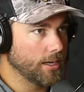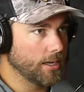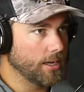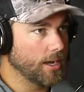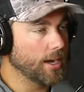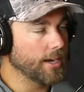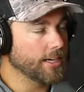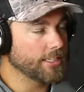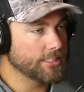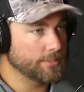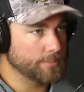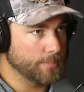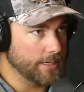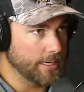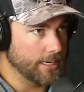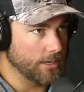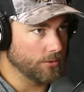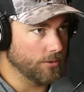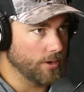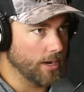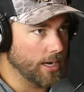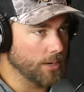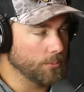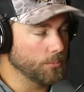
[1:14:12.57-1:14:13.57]
on a
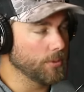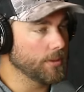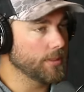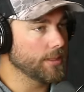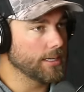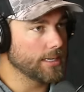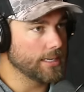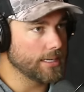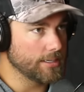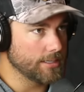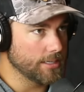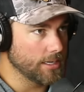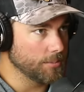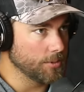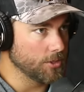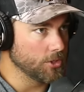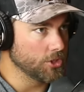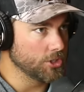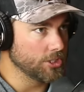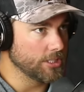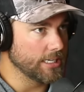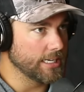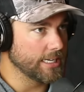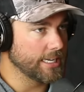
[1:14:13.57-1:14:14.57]
spinning rod with an
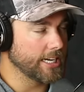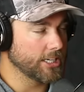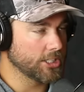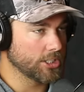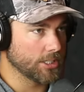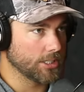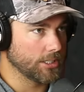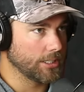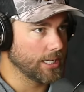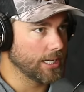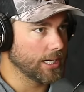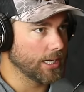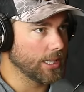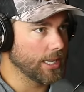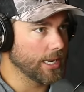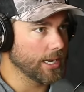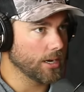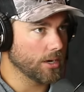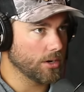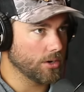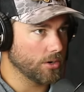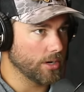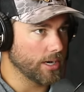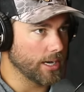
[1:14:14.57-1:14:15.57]
EWG catching a lot of
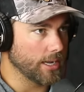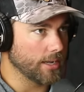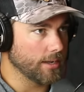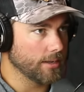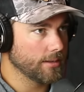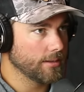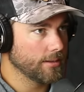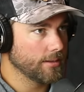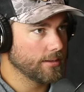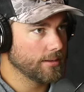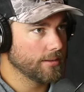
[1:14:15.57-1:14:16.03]
like creek